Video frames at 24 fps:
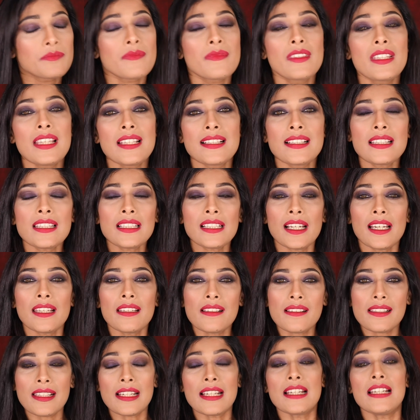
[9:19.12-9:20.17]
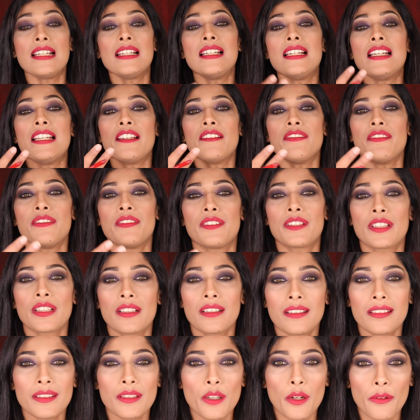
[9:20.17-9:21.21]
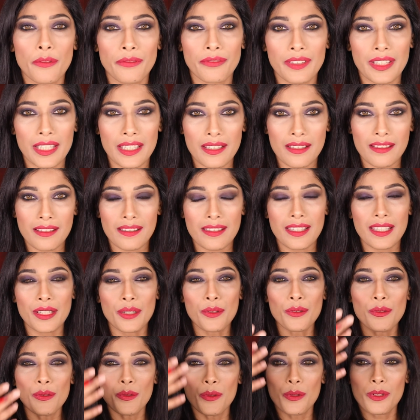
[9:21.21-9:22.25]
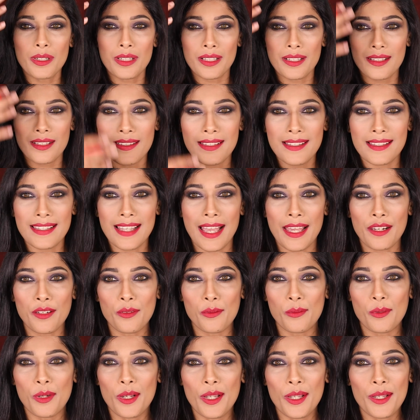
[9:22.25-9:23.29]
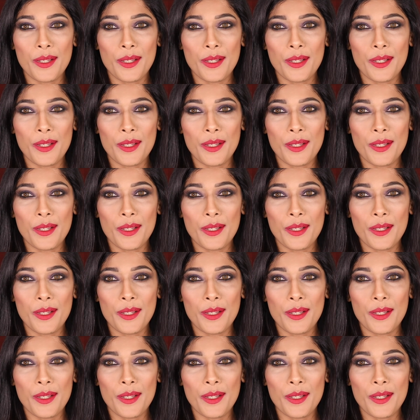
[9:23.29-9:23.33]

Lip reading: These are the colors that lift your face. They don't look sallow.